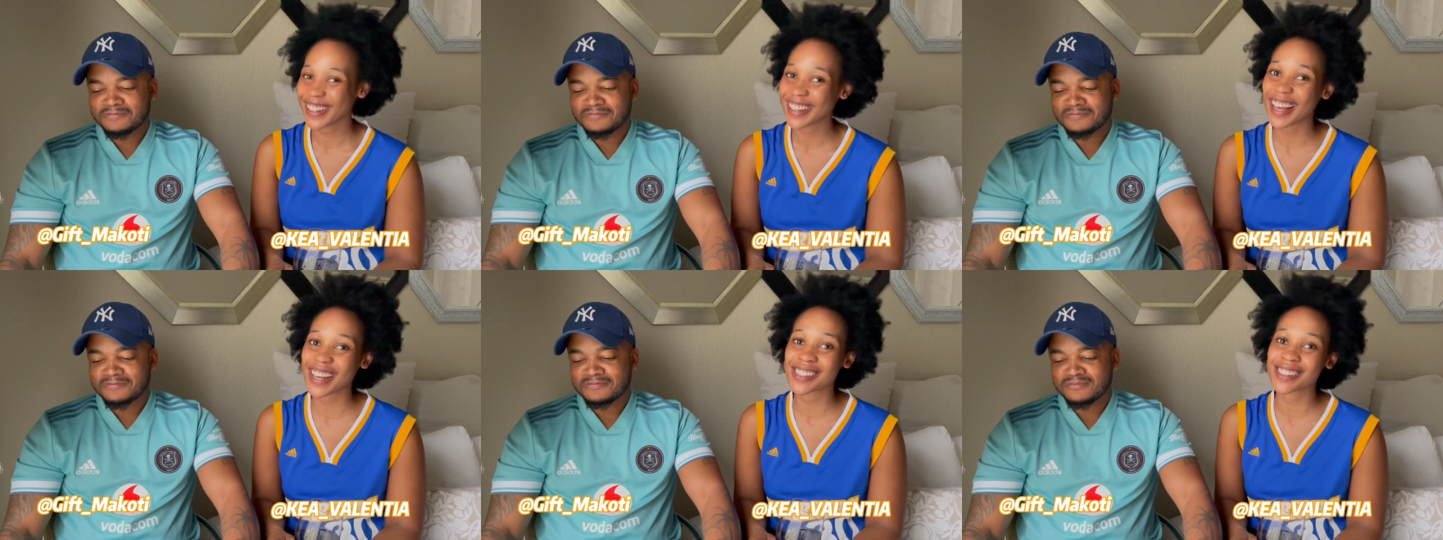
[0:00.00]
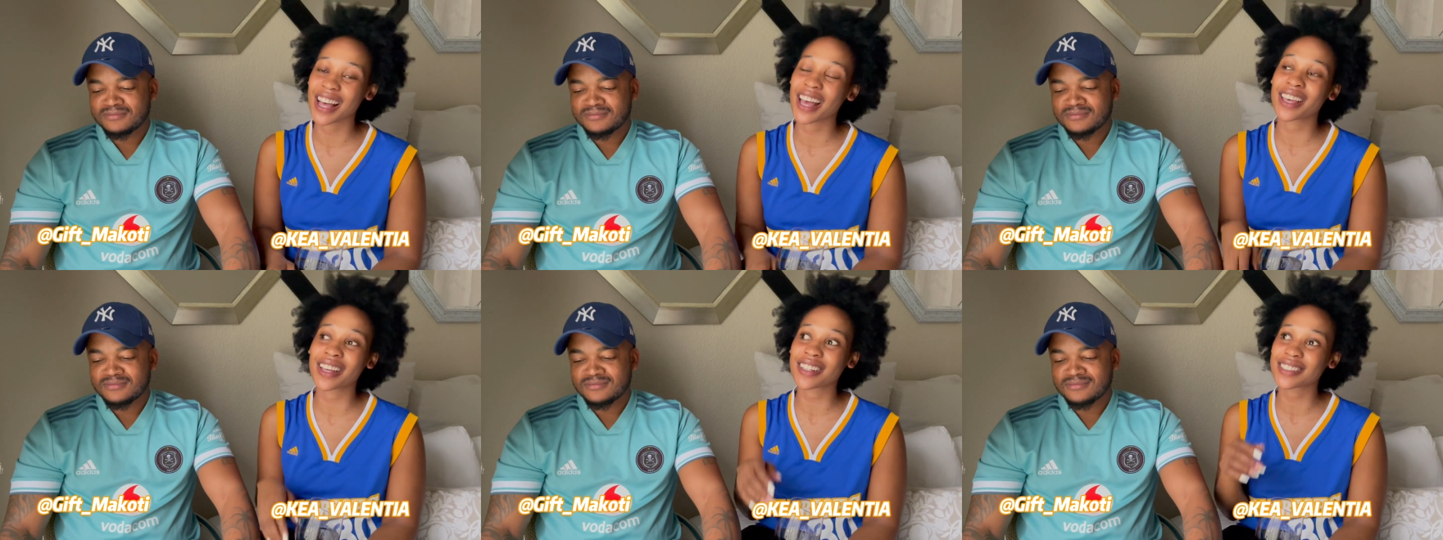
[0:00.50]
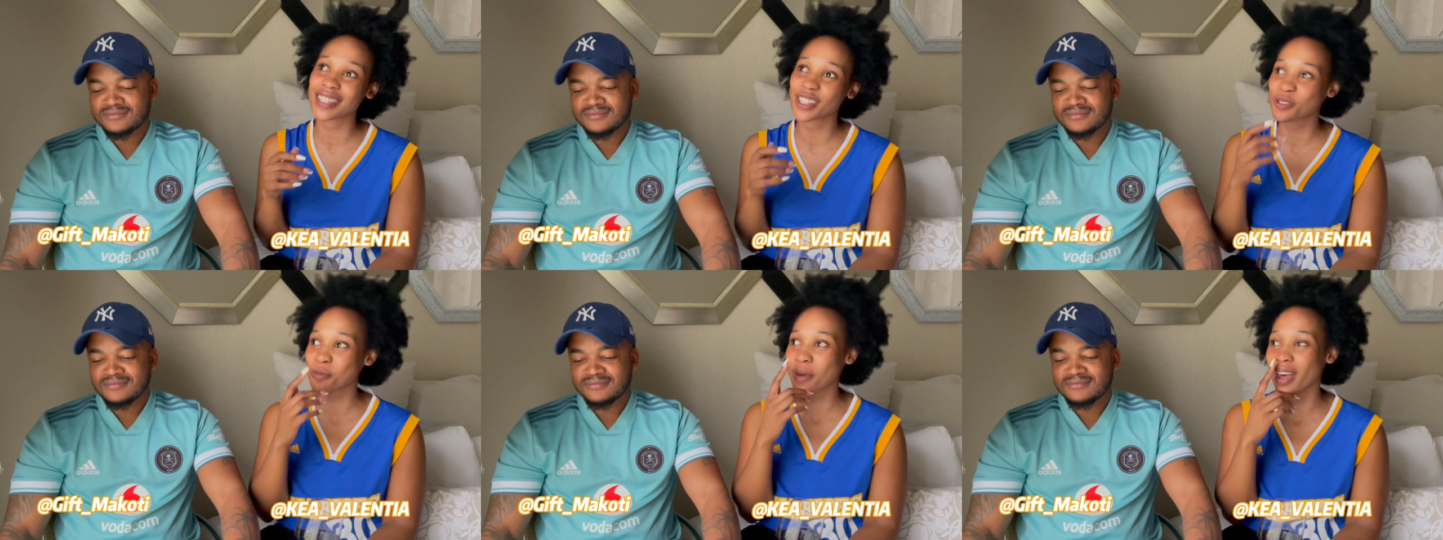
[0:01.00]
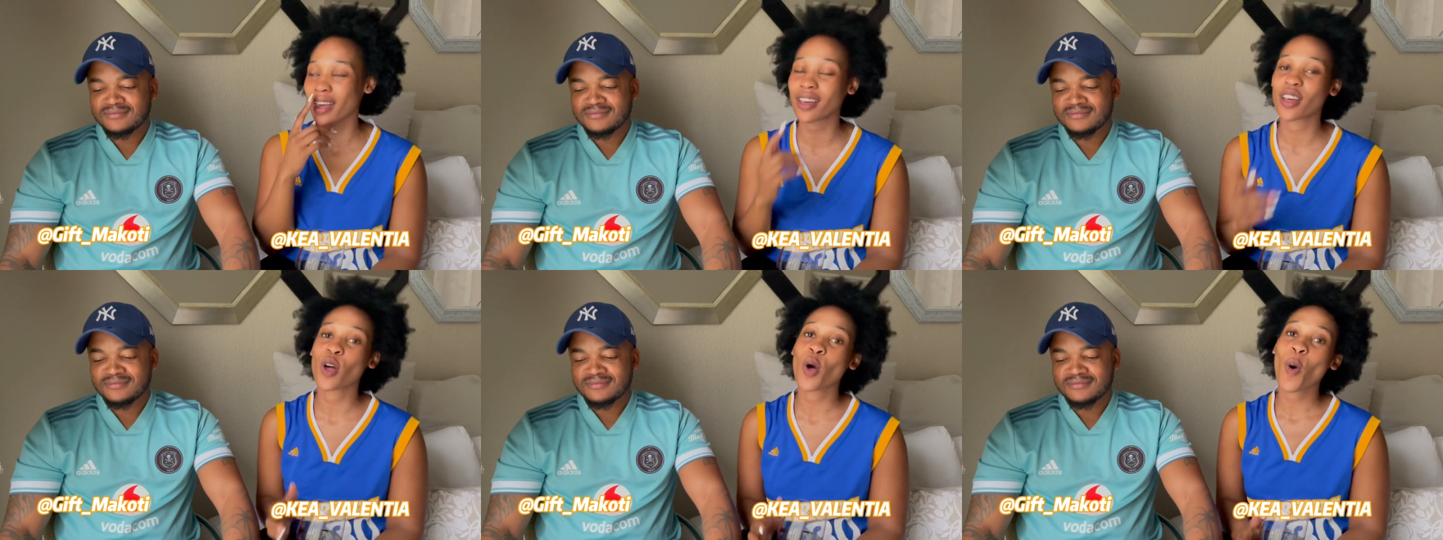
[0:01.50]
Speaker 1: Guys, I get a text back.
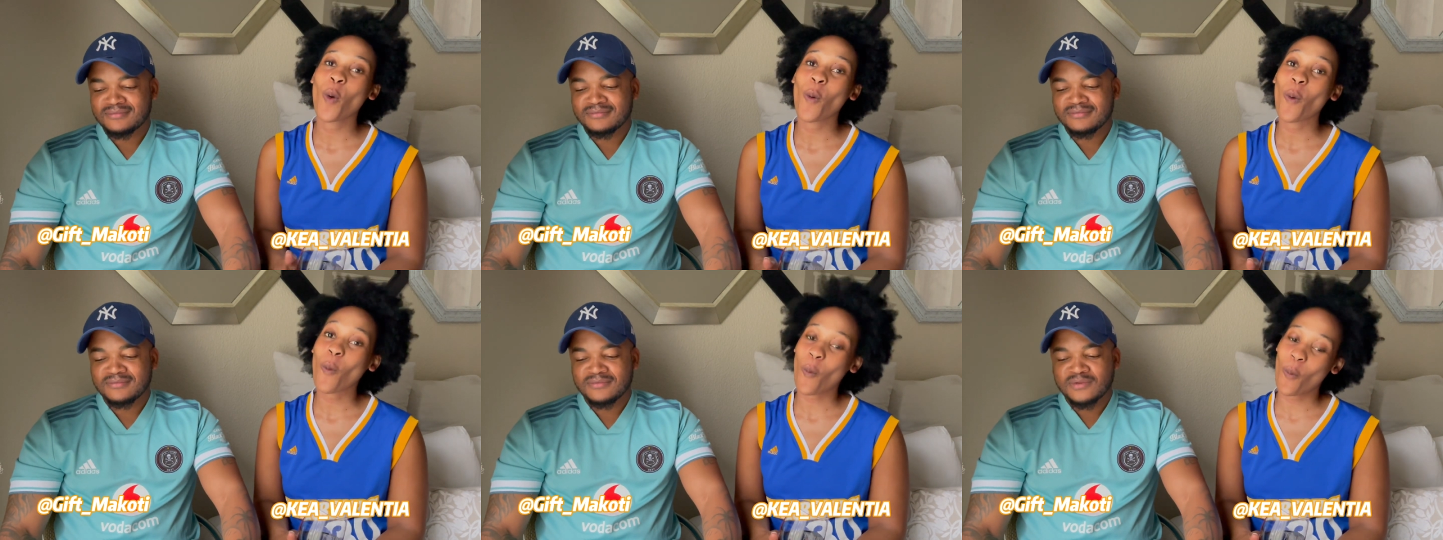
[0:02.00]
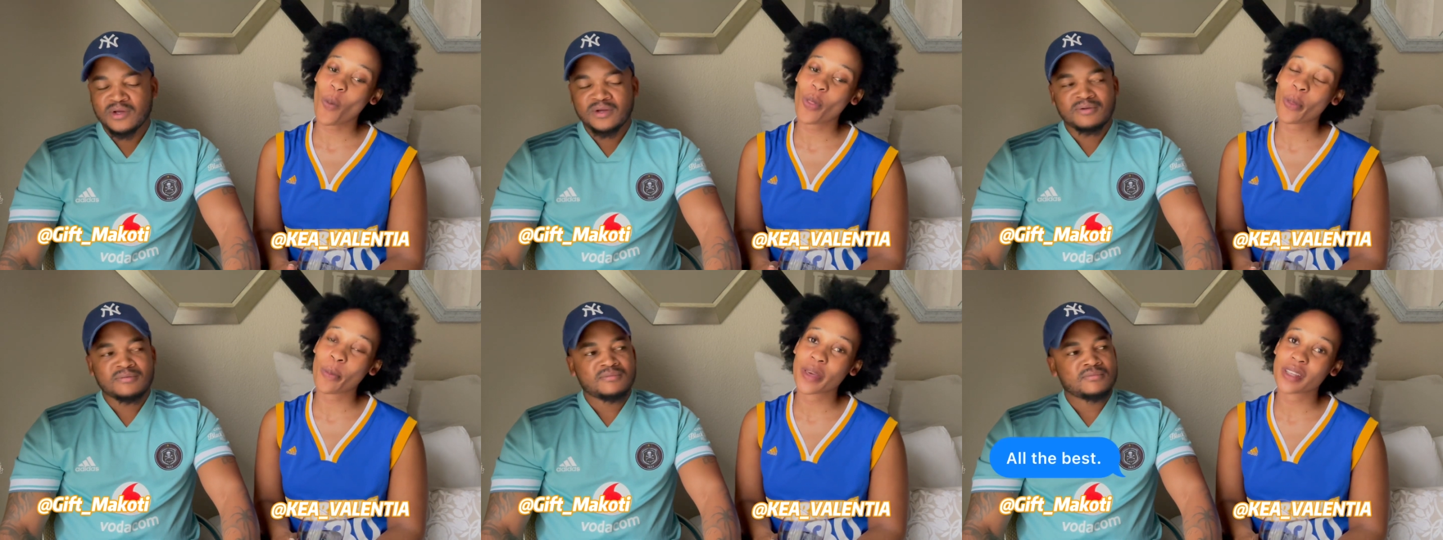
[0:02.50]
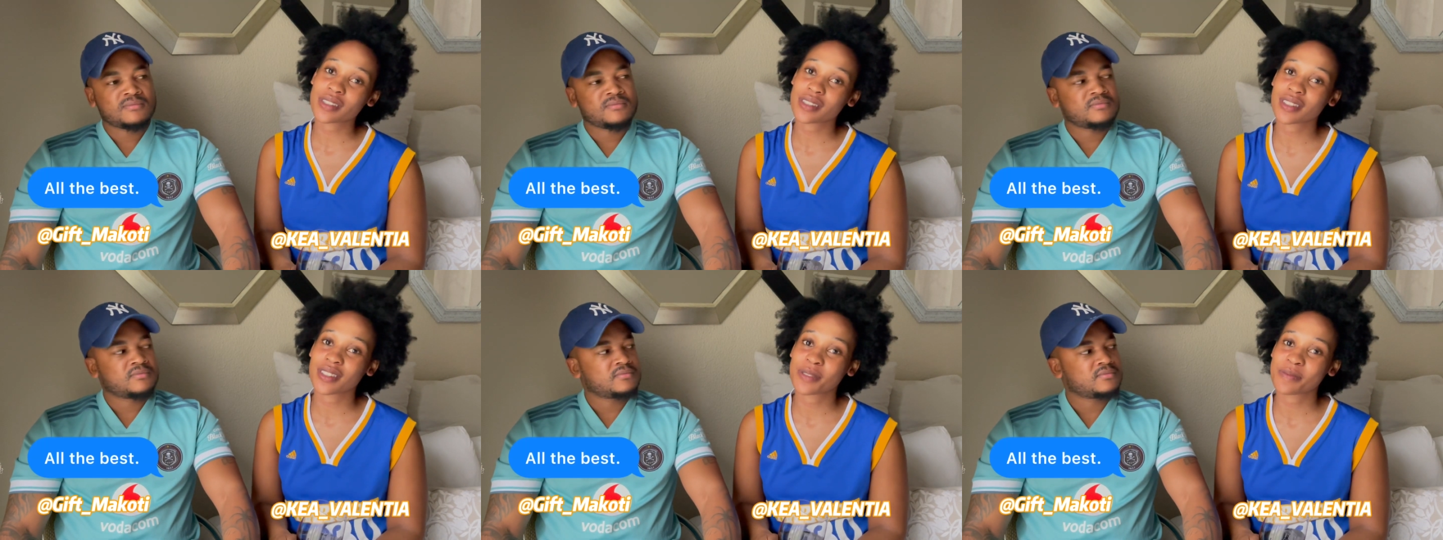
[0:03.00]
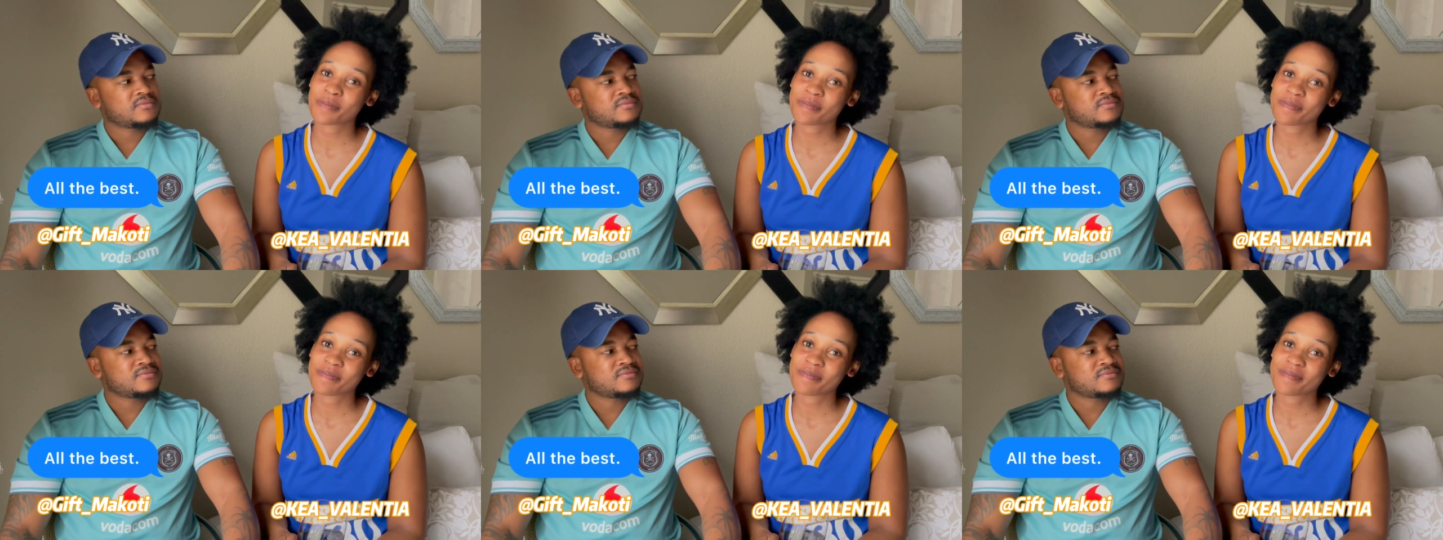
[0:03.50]
All the best.
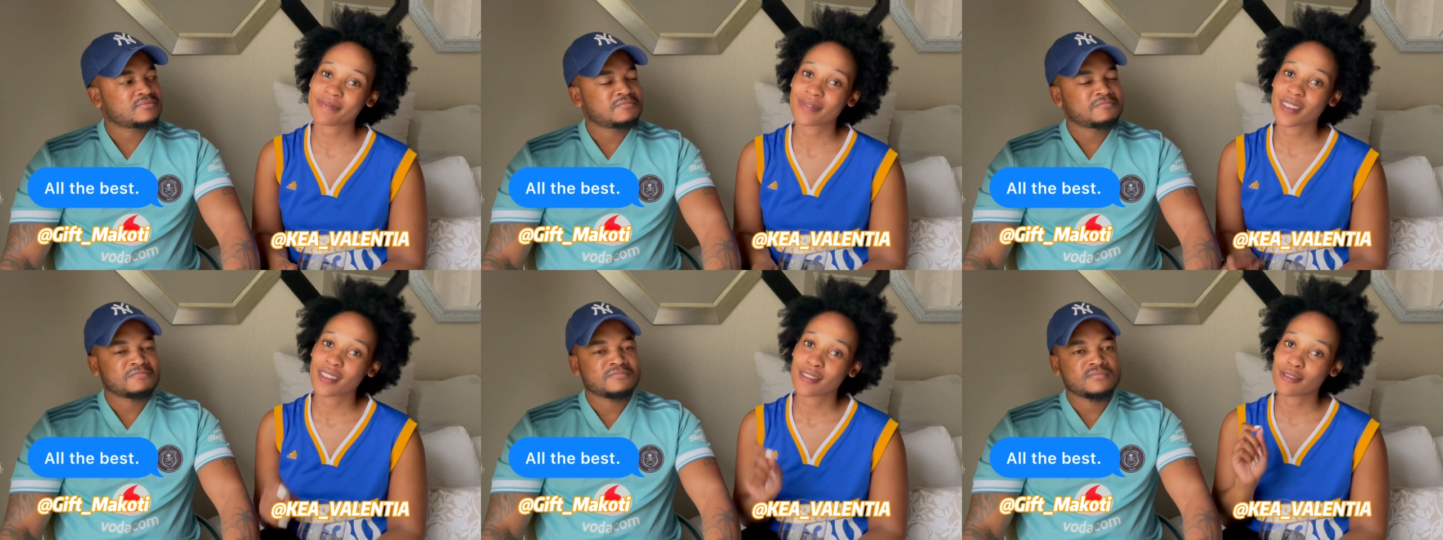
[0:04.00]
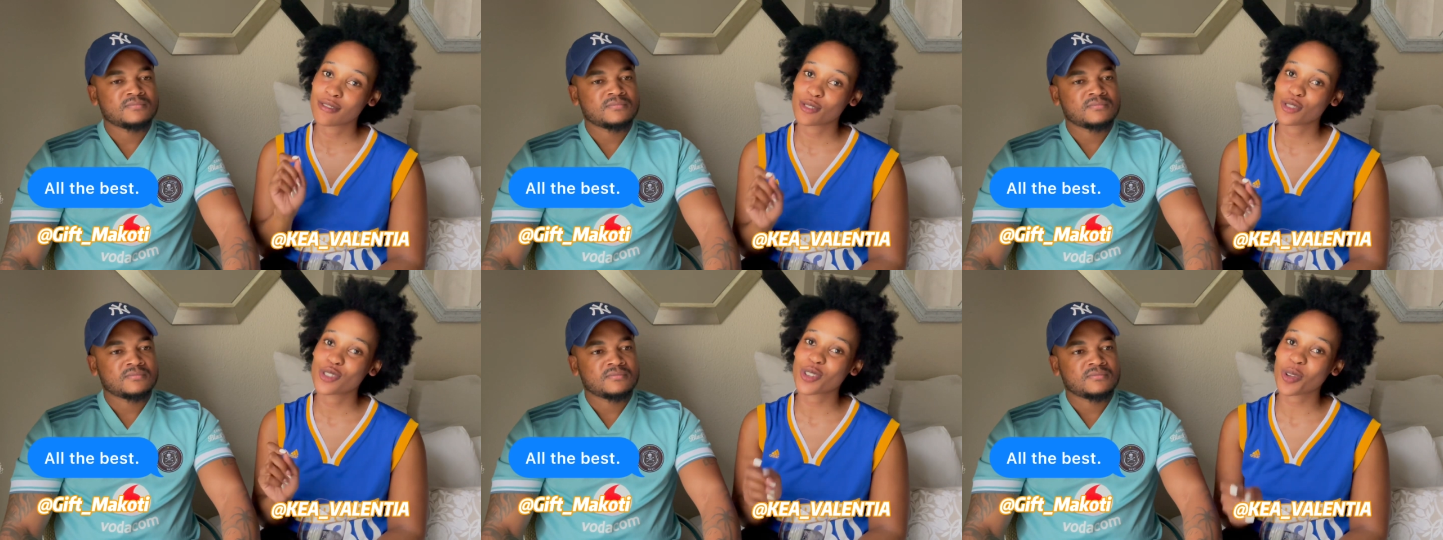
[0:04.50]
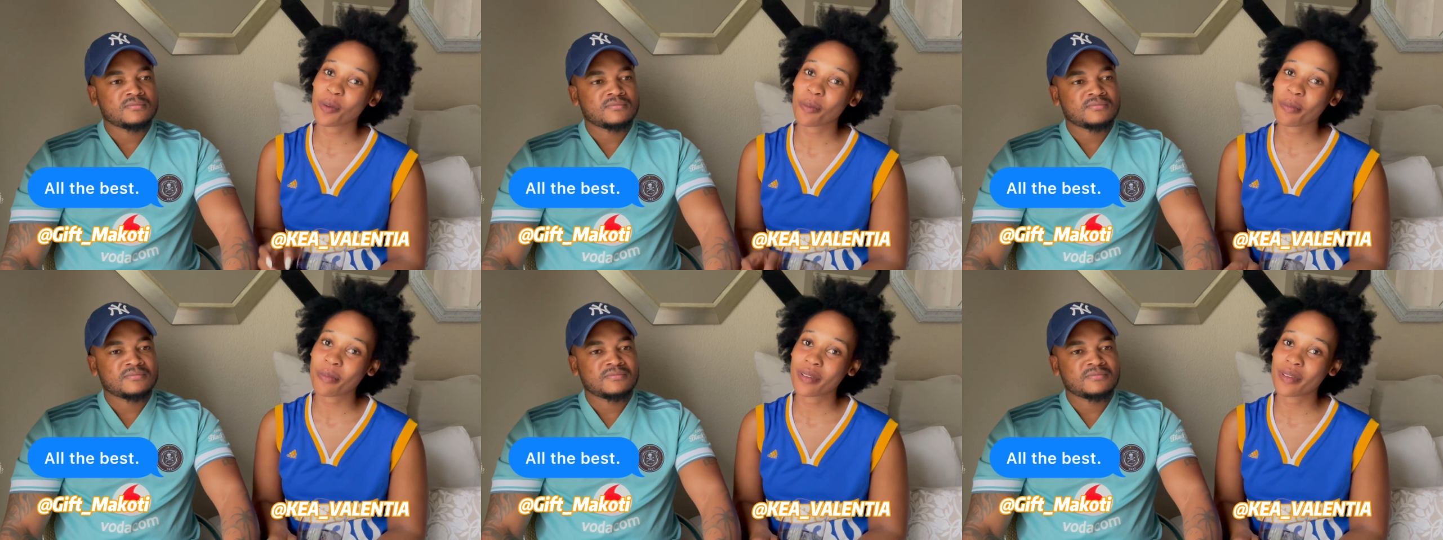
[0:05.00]
Full stop.